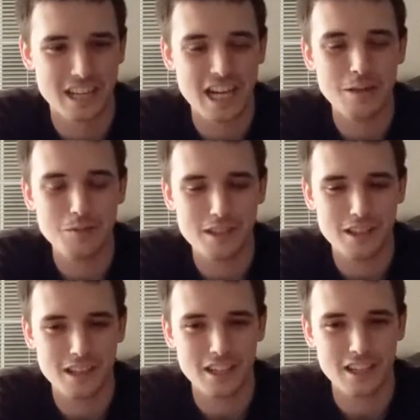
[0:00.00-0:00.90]
Like I'm
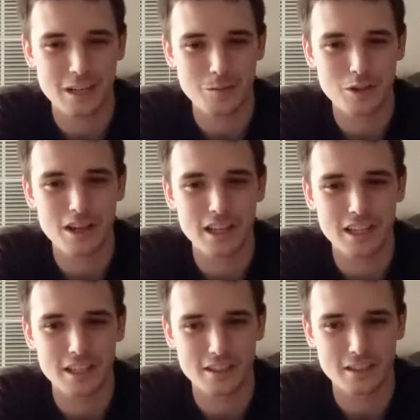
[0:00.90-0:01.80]

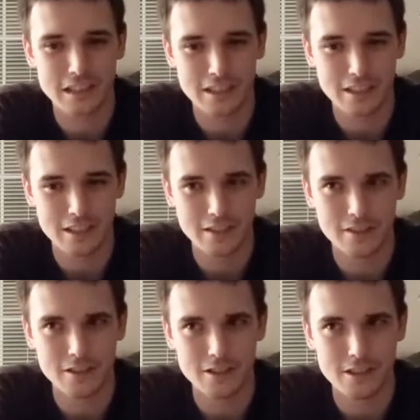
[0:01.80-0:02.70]
talking
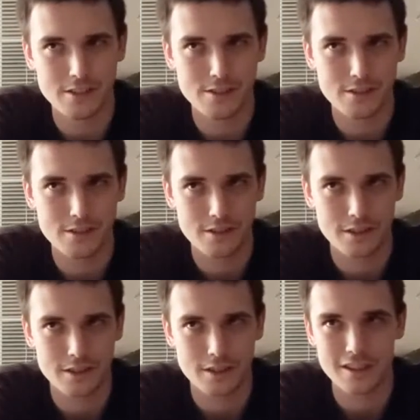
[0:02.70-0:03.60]
at least
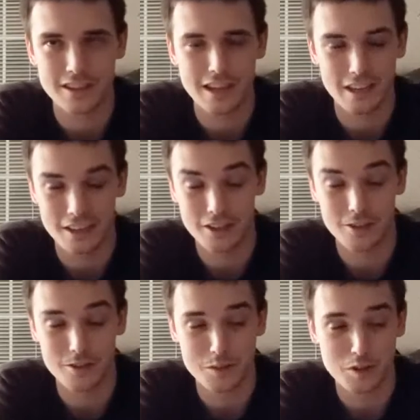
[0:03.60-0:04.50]
8
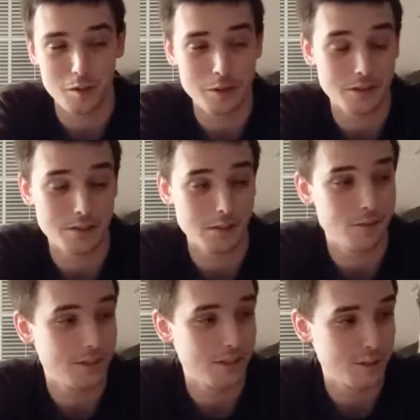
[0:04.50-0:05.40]
years probably since
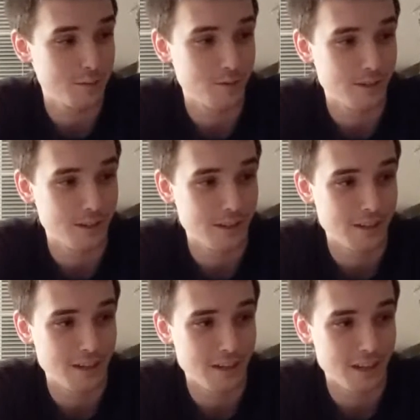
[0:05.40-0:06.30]
I've seen this movie.
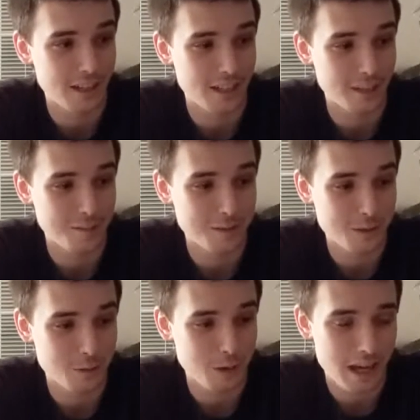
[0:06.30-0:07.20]

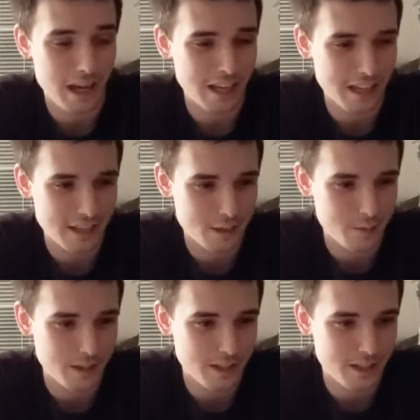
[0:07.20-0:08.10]
So I can't
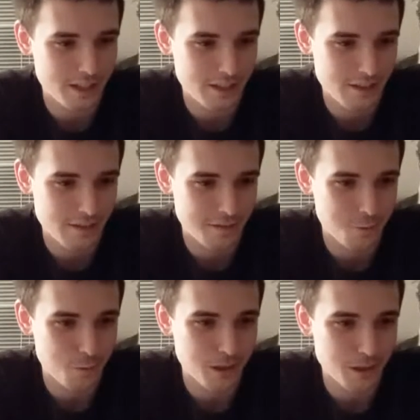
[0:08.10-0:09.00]
speak
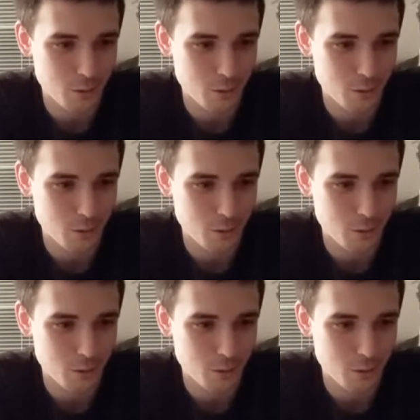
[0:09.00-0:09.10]
for